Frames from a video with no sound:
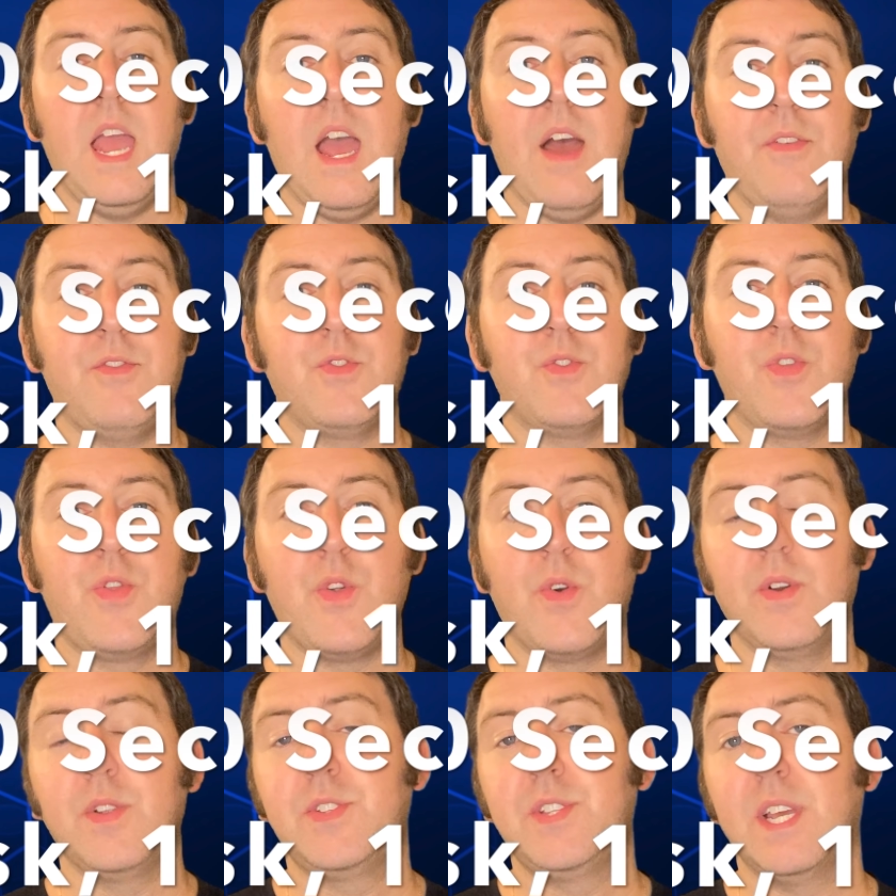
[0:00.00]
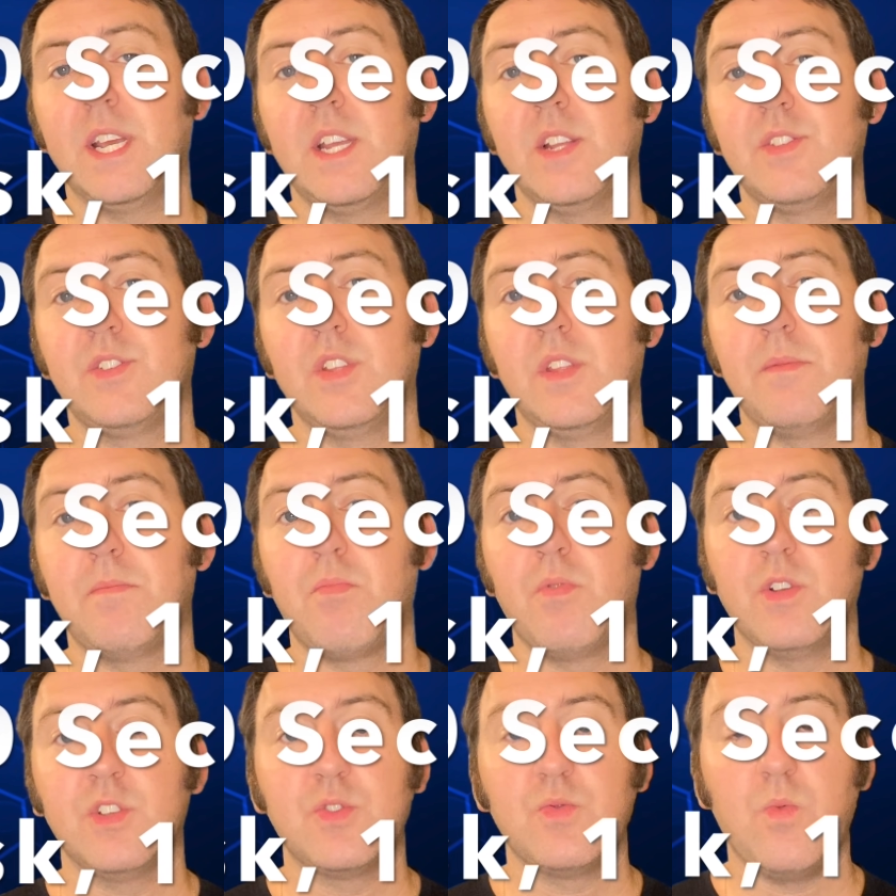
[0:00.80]
After 30 seconds of the
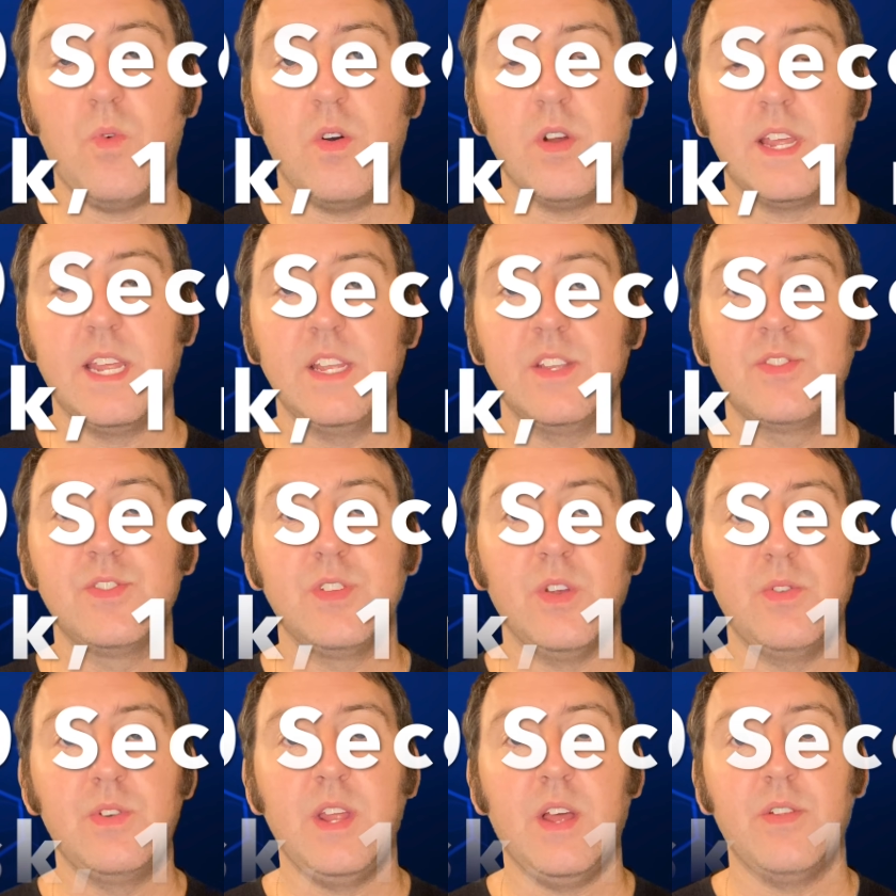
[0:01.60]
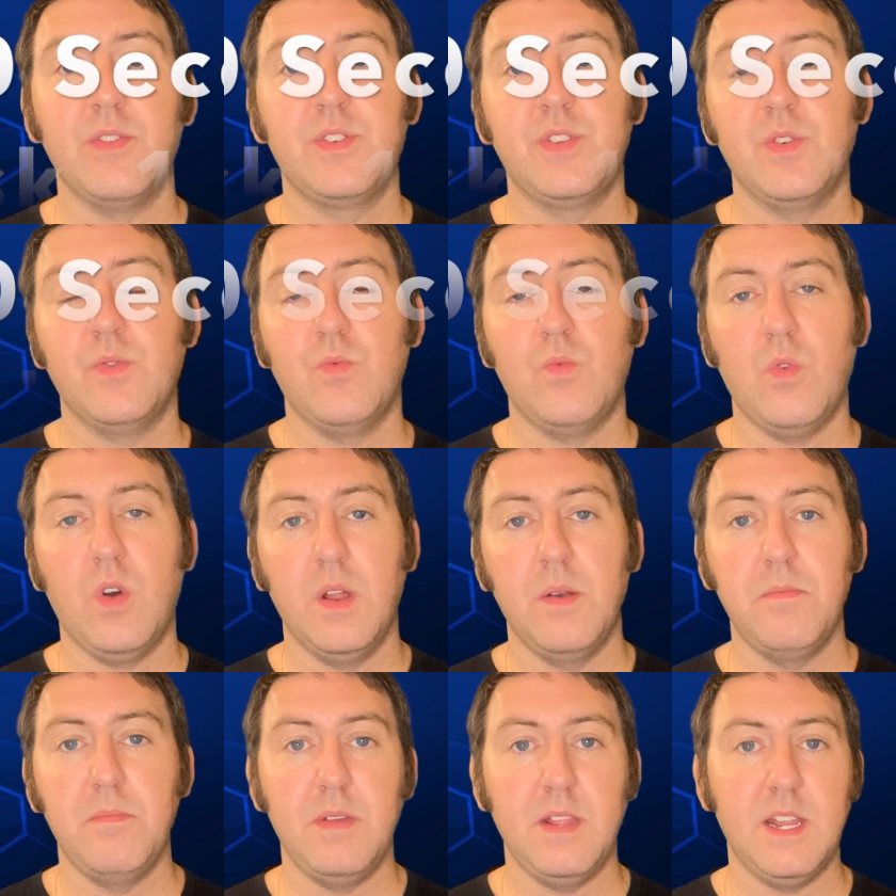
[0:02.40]
brisk walking, slow down to
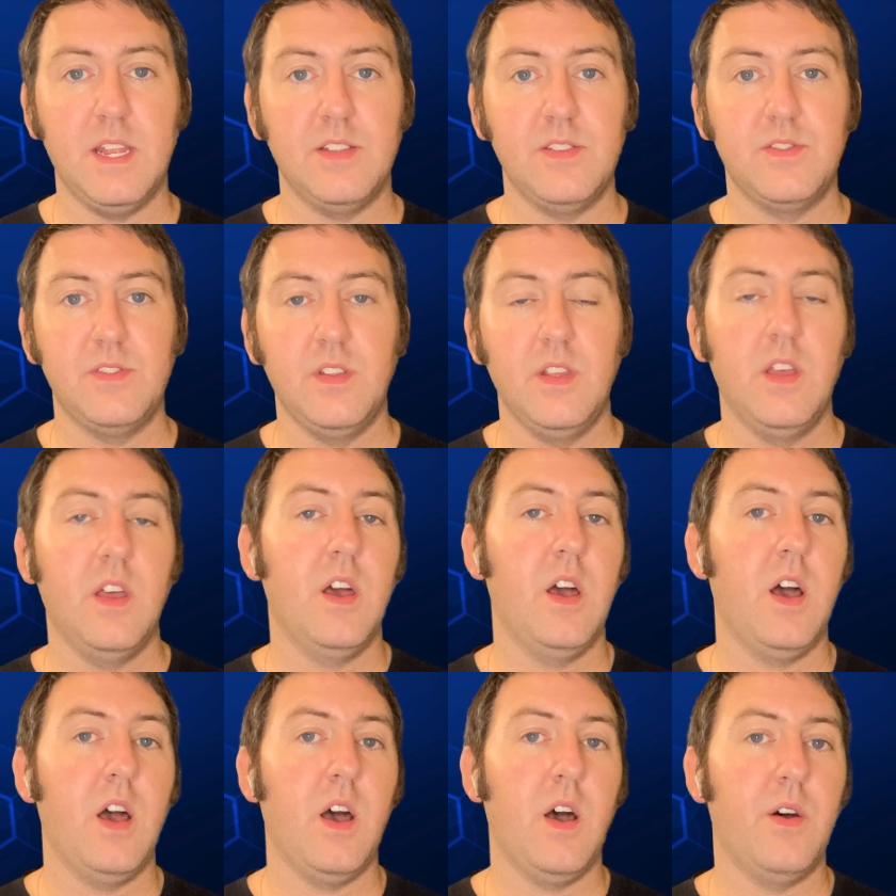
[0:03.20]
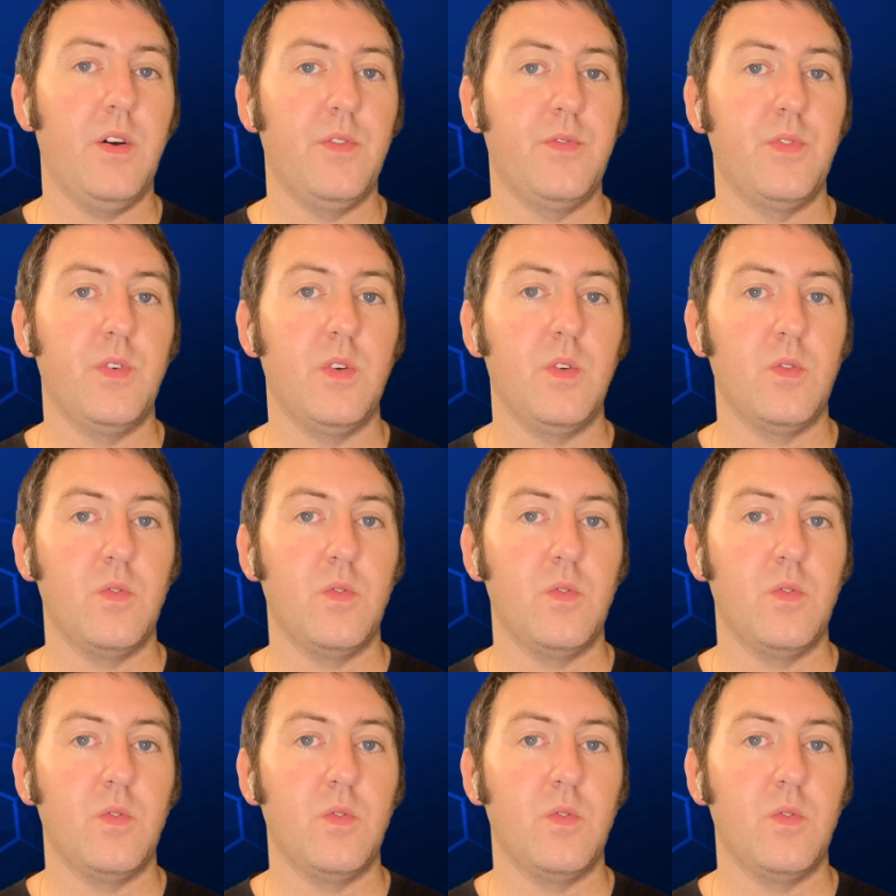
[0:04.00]
one minute of